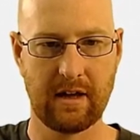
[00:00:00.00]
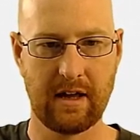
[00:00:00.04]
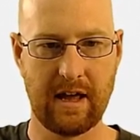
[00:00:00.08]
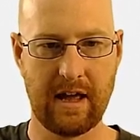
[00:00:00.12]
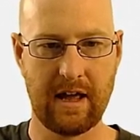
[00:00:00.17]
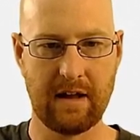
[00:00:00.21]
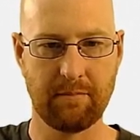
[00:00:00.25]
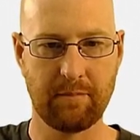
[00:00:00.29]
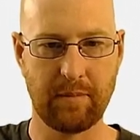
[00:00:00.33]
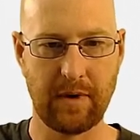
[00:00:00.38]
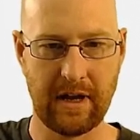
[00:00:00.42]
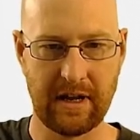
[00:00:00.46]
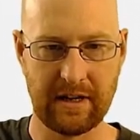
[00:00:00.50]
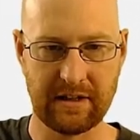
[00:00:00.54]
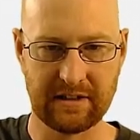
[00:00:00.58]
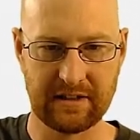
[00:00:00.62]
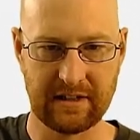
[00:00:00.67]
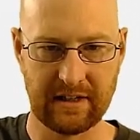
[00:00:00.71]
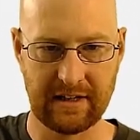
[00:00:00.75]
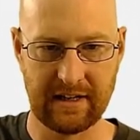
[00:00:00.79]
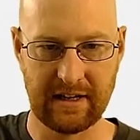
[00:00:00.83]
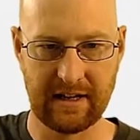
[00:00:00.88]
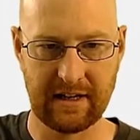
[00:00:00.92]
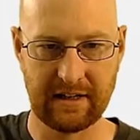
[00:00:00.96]
and
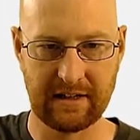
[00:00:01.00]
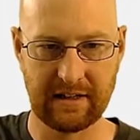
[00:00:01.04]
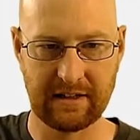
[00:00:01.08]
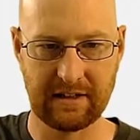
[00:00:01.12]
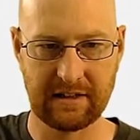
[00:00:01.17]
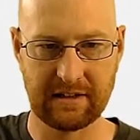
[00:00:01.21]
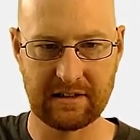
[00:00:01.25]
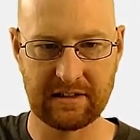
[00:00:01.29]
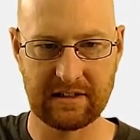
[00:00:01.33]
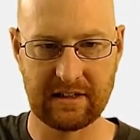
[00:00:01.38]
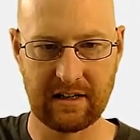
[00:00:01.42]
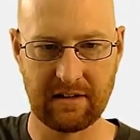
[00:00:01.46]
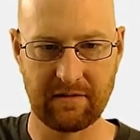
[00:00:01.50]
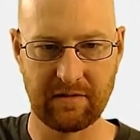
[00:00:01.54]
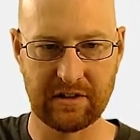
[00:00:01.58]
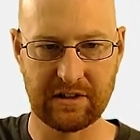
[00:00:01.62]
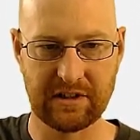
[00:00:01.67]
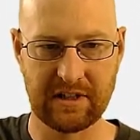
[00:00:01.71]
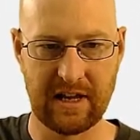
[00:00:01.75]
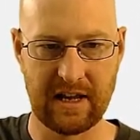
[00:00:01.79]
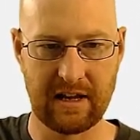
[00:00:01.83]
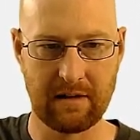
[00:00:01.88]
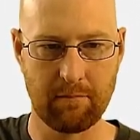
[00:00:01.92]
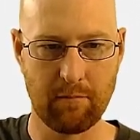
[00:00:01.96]
paste it in. And instead of it
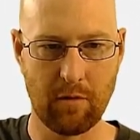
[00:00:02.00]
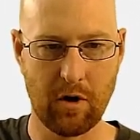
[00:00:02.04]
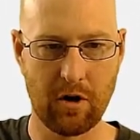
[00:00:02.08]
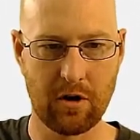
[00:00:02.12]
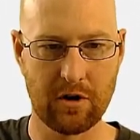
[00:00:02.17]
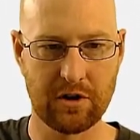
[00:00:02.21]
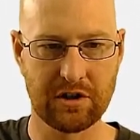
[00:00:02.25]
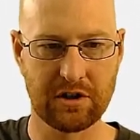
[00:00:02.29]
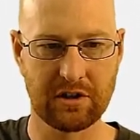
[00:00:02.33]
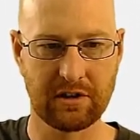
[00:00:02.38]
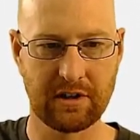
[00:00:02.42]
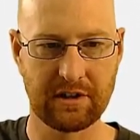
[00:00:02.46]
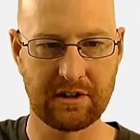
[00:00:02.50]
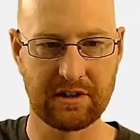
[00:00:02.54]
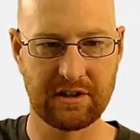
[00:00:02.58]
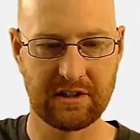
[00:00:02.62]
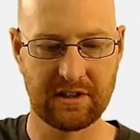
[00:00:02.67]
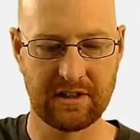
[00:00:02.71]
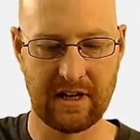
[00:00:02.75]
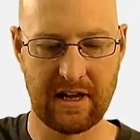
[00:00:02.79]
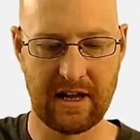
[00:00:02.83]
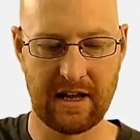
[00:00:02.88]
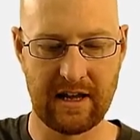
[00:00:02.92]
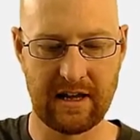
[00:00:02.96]
saying March, let's
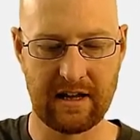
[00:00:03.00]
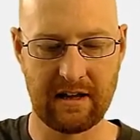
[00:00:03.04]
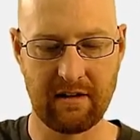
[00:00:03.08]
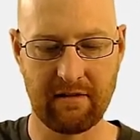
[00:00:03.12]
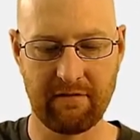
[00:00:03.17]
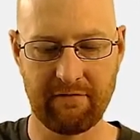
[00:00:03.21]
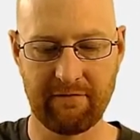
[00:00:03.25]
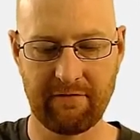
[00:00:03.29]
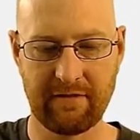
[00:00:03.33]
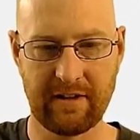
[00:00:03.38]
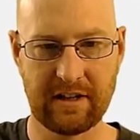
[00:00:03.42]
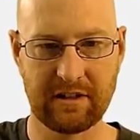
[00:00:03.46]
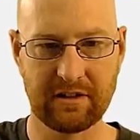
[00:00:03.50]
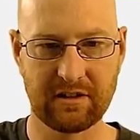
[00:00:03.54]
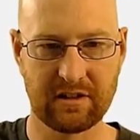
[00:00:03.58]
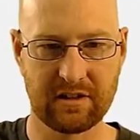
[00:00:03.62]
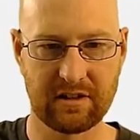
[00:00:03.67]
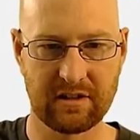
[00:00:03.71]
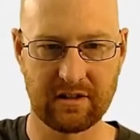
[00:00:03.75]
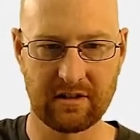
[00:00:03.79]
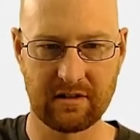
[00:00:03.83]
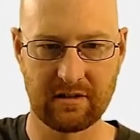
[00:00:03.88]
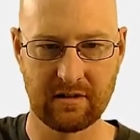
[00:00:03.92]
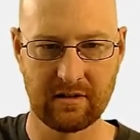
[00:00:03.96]
say
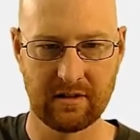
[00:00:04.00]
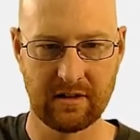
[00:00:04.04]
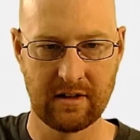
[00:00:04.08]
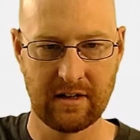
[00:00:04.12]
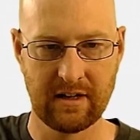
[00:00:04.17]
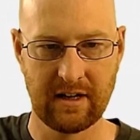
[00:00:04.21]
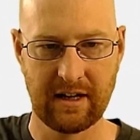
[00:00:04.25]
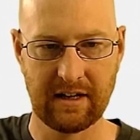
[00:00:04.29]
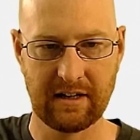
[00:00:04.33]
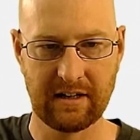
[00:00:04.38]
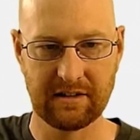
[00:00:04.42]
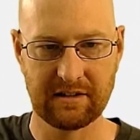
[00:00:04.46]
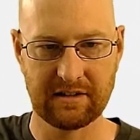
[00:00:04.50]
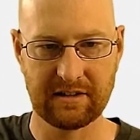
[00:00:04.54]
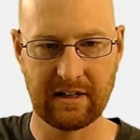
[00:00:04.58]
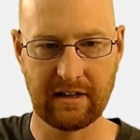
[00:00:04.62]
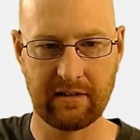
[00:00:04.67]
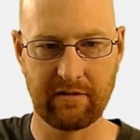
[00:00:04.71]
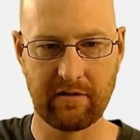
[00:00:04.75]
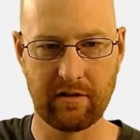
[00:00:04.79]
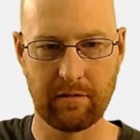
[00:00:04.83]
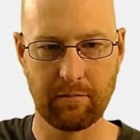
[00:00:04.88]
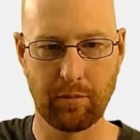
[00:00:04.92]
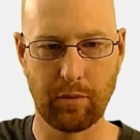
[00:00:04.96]
events. And
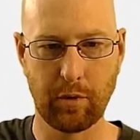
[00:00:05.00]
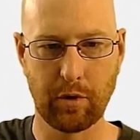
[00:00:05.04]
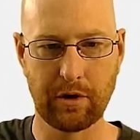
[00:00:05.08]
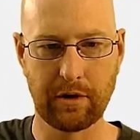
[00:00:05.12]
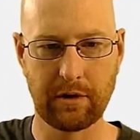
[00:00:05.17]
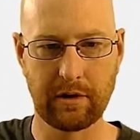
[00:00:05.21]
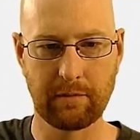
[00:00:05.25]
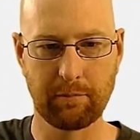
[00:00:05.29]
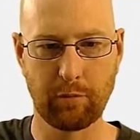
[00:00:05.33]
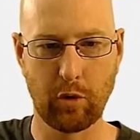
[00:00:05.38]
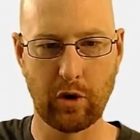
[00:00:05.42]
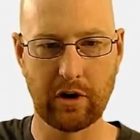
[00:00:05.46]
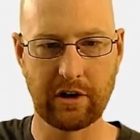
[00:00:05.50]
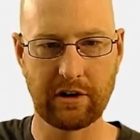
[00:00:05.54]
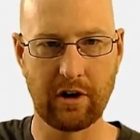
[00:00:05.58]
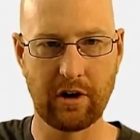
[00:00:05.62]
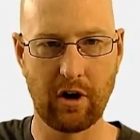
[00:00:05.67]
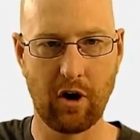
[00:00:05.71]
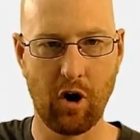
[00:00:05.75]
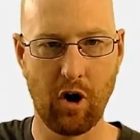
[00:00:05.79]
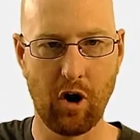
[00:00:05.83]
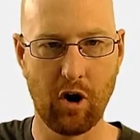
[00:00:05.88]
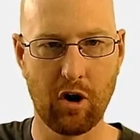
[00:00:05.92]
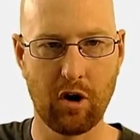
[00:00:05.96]
instead of it pointing
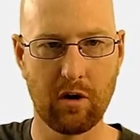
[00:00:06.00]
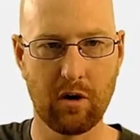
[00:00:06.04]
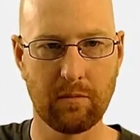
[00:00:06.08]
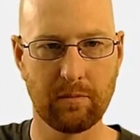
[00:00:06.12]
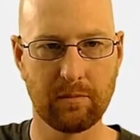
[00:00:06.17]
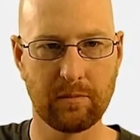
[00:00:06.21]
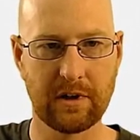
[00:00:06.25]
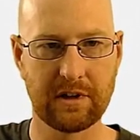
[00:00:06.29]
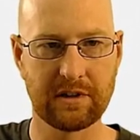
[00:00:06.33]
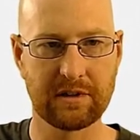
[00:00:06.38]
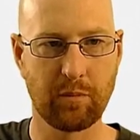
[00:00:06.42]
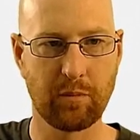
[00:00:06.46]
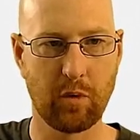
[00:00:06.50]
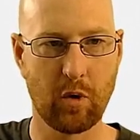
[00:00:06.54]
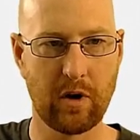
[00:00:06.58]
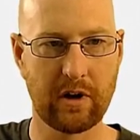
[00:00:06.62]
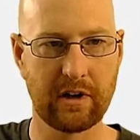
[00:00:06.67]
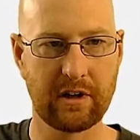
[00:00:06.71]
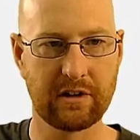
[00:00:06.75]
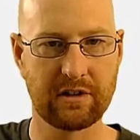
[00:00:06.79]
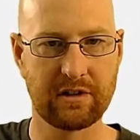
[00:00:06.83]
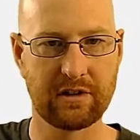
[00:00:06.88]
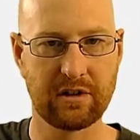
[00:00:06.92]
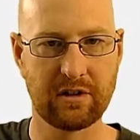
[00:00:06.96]
to home, let's
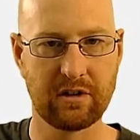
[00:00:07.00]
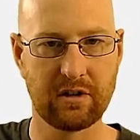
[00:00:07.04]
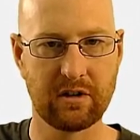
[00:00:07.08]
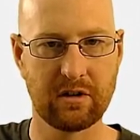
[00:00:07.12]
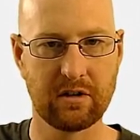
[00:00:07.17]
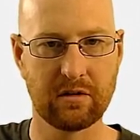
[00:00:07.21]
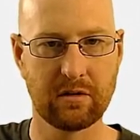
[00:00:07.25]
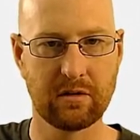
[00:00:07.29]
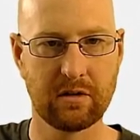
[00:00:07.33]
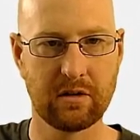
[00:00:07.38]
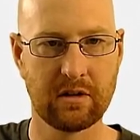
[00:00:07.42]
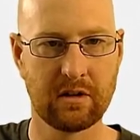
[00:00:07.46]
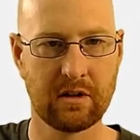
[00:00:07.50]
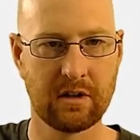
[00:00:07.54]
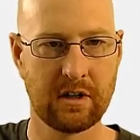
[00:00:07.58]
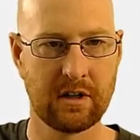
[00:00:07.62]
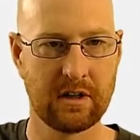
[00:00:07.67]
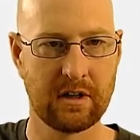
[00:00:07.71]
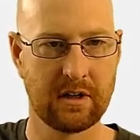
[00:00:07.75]
point it to,